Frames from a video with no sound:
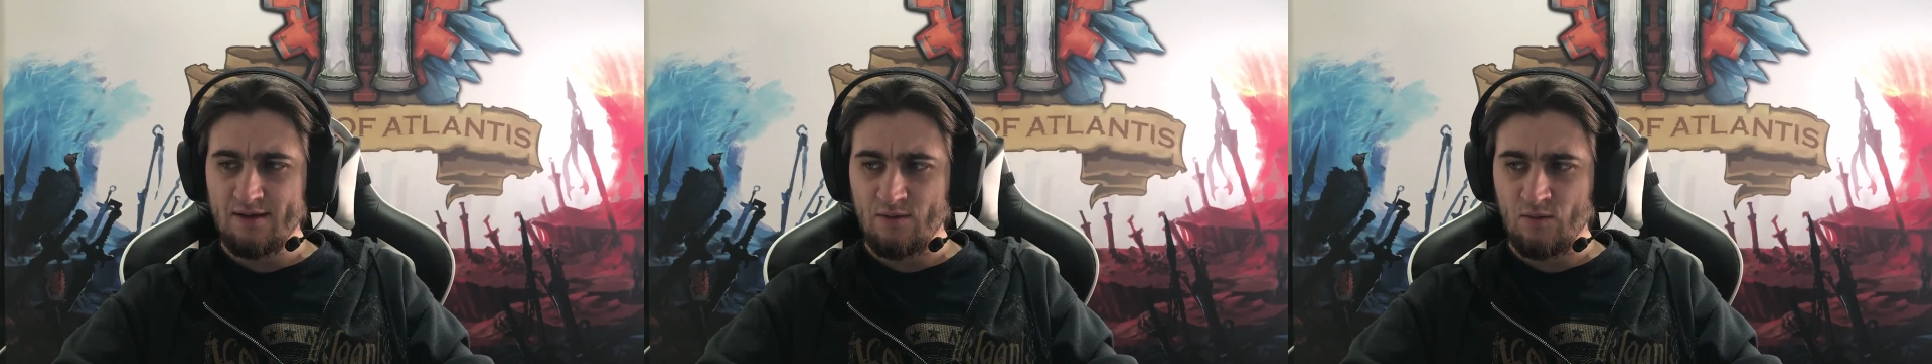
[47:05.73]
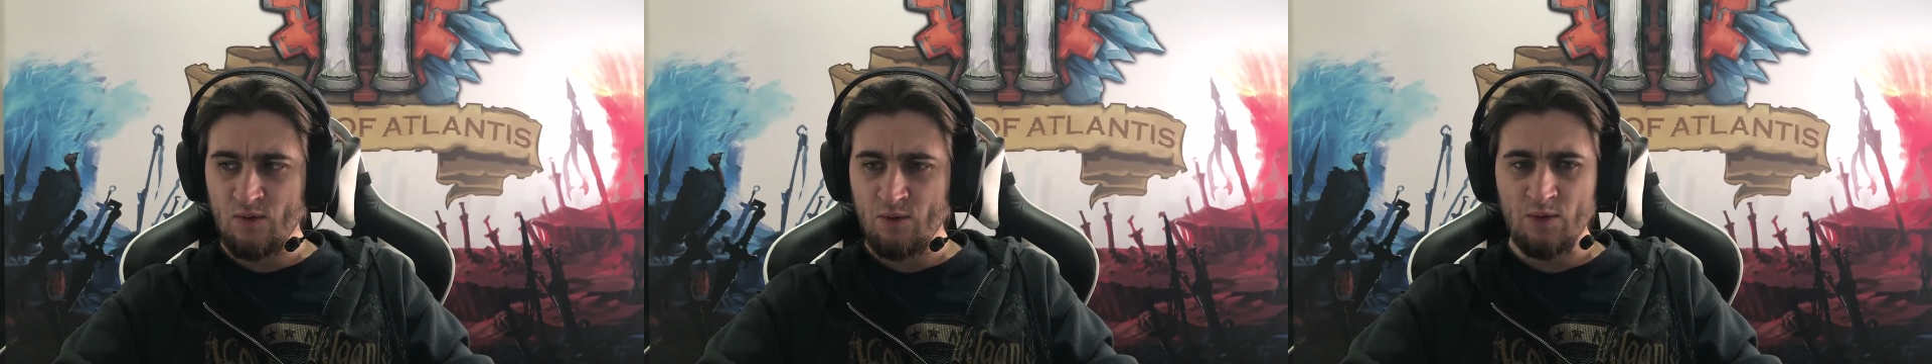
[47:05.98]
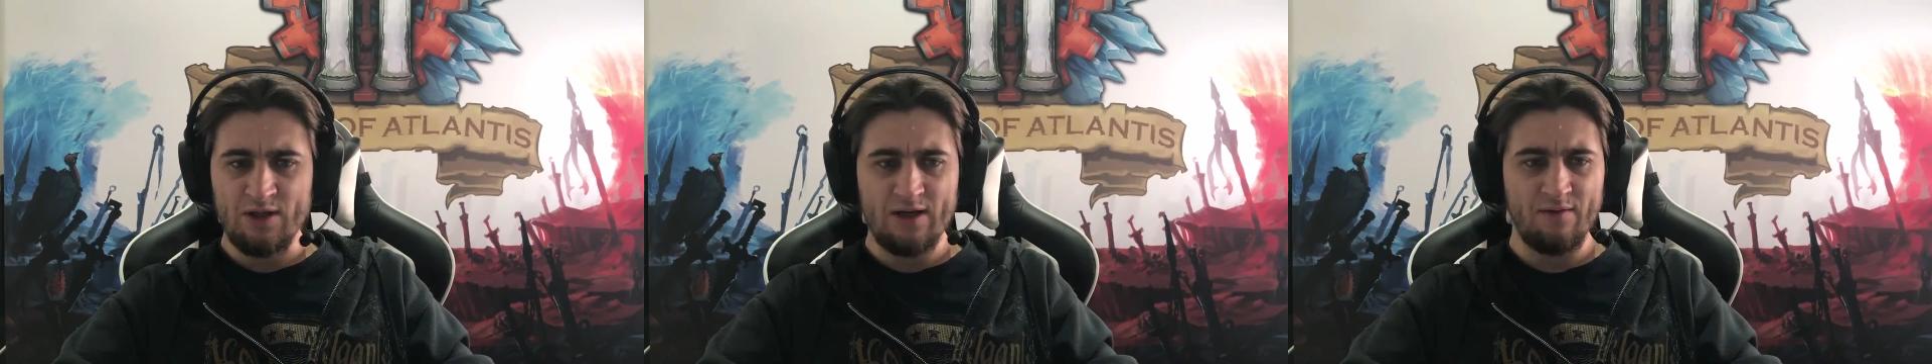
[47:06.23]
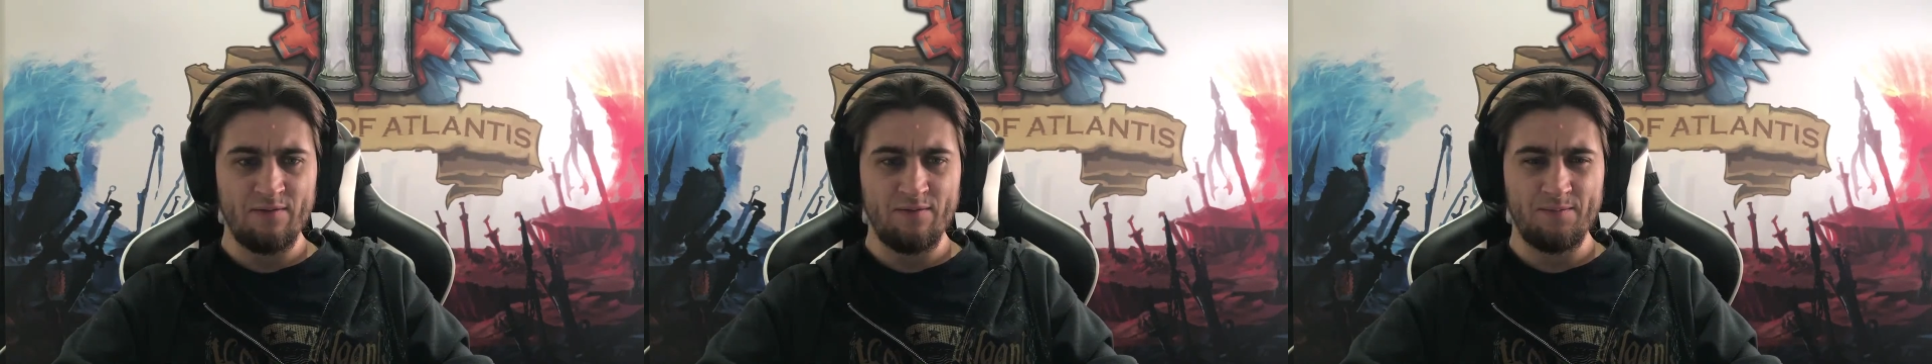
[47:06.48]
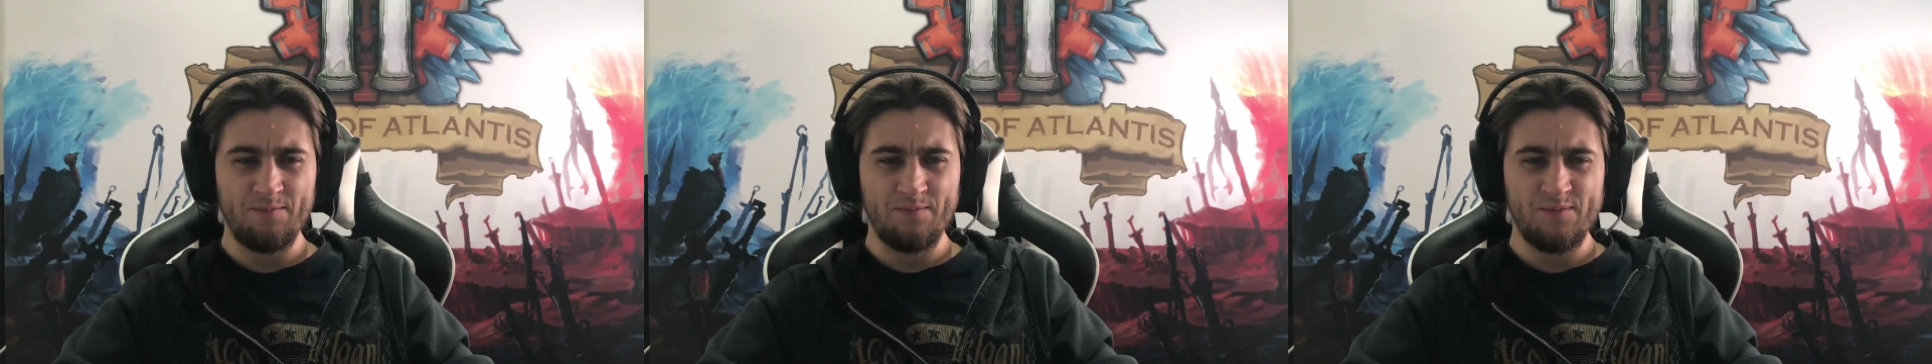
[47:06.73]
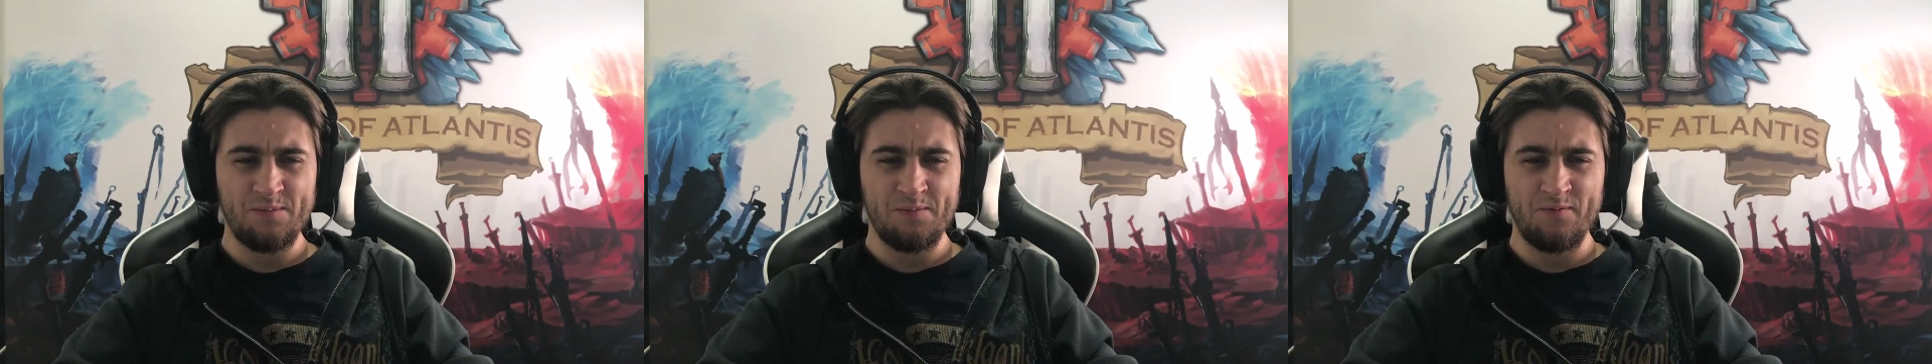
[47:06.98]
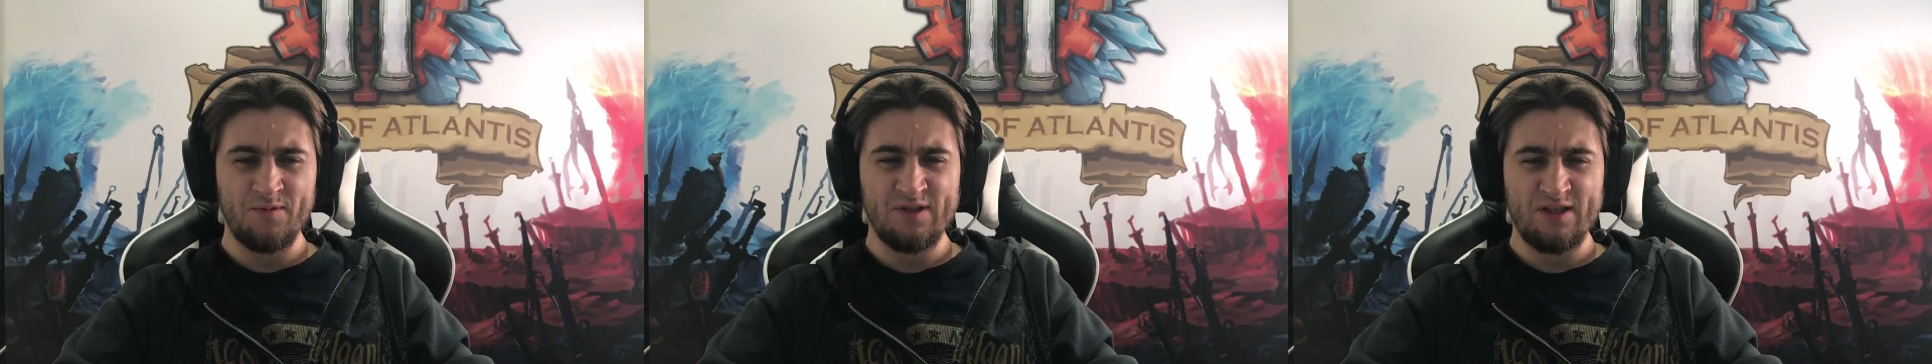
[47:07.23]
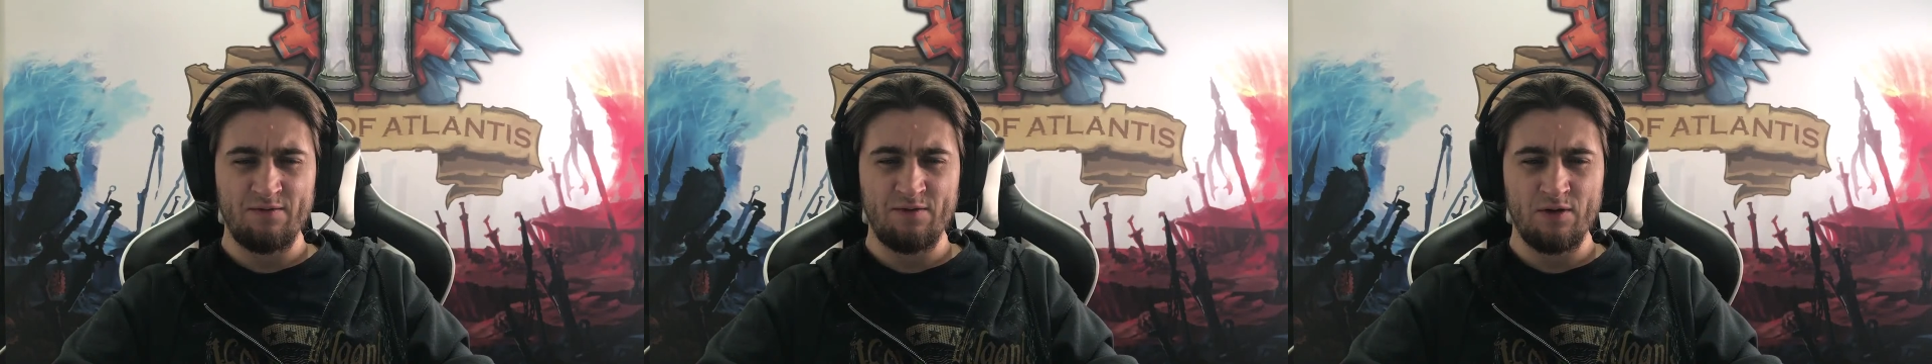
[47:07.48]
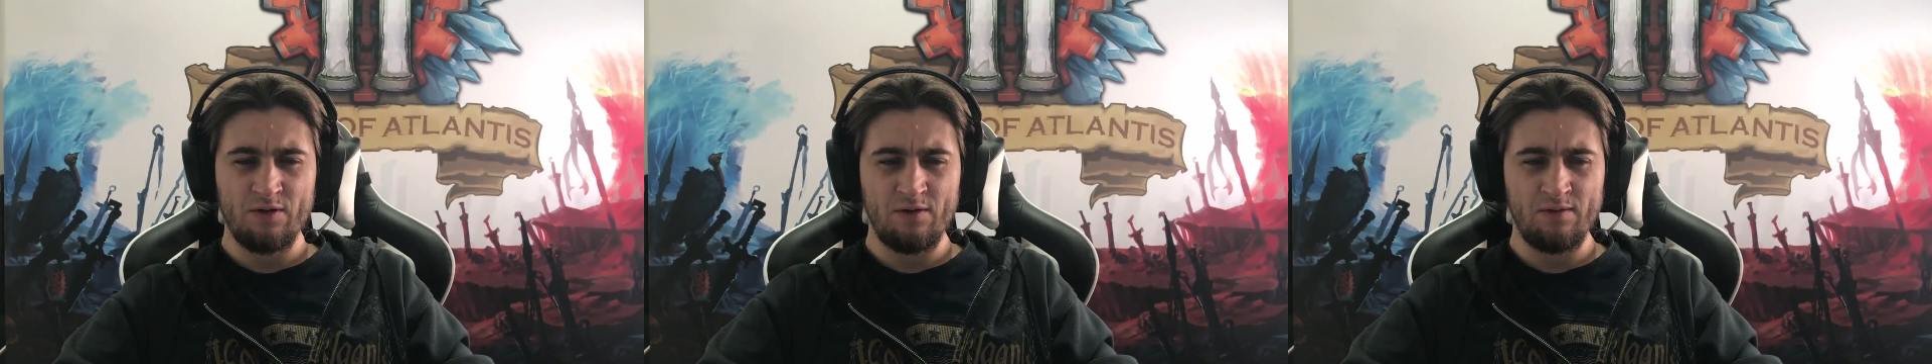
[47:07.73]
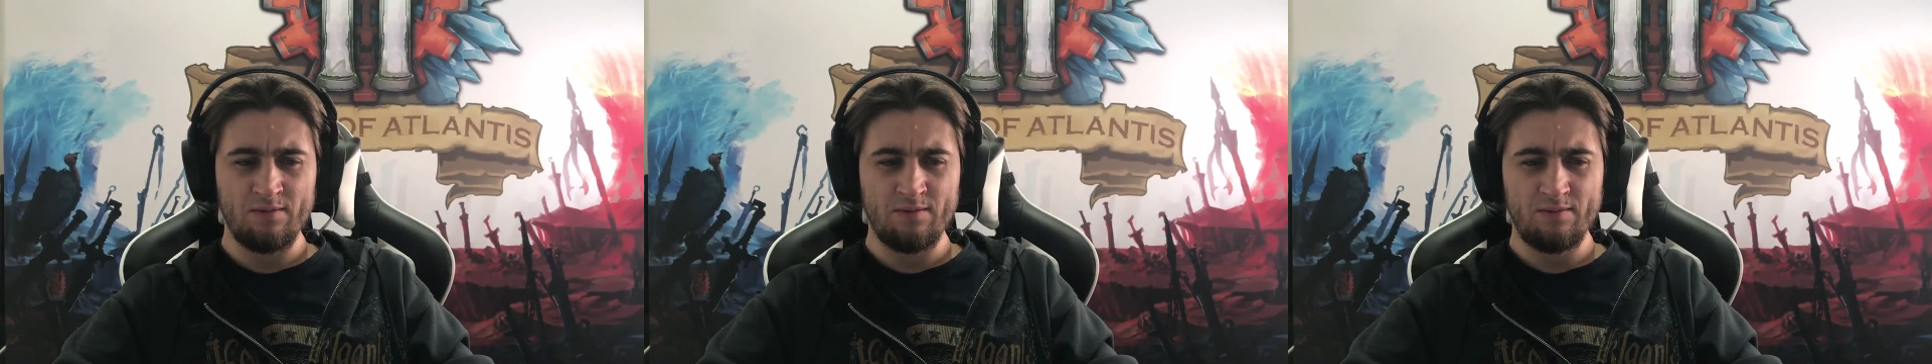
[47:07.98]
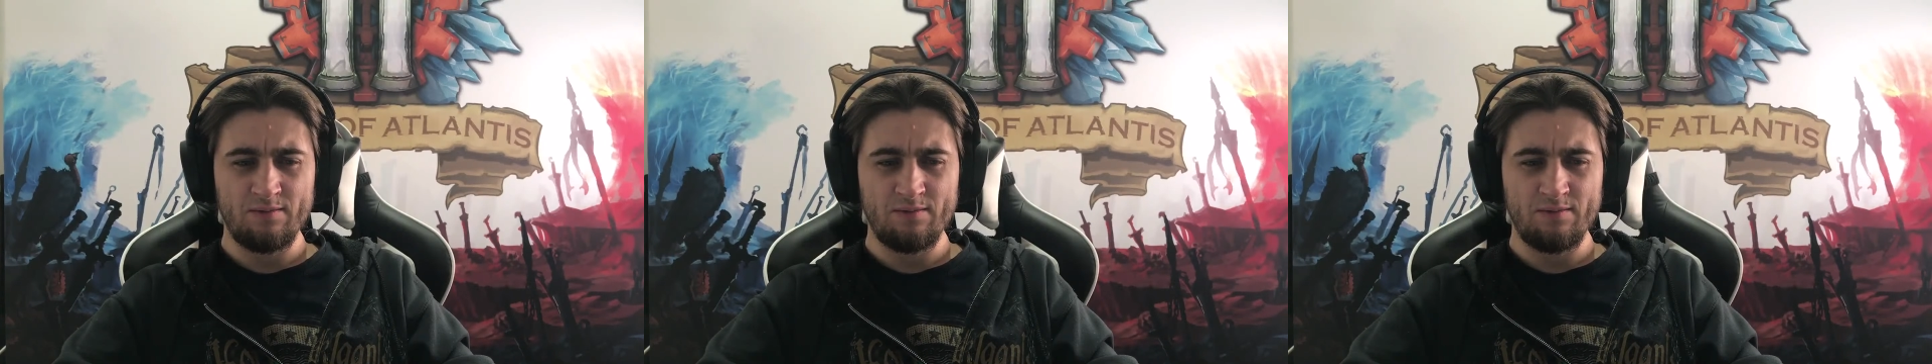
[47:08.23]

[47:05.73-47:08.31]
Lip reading: we will have several